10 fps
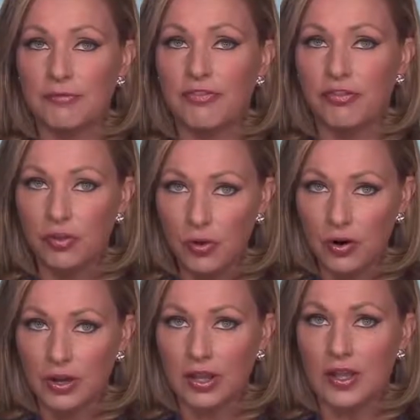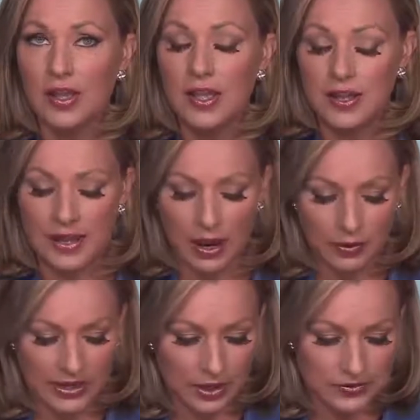Florida now
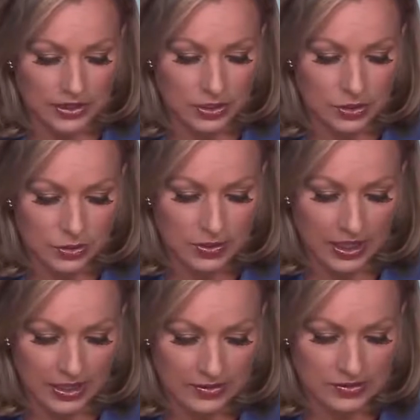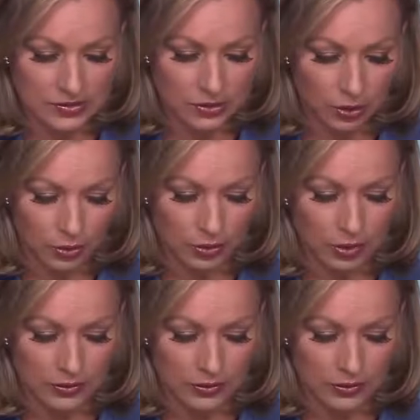announcing a new case total,